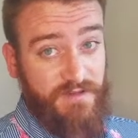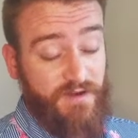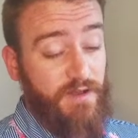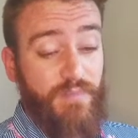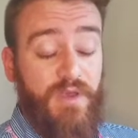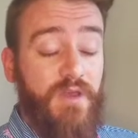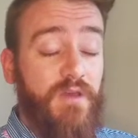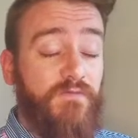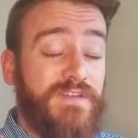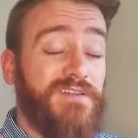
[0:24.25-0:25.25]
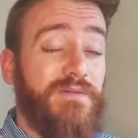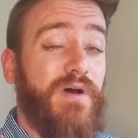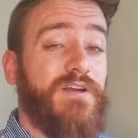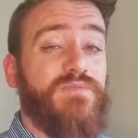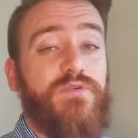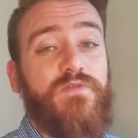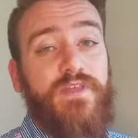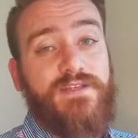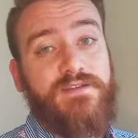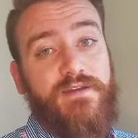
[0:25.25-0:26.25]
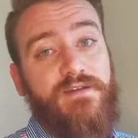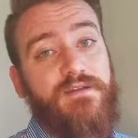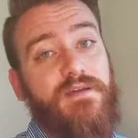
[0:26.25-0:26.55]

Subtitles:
lineup physically possible for that slate.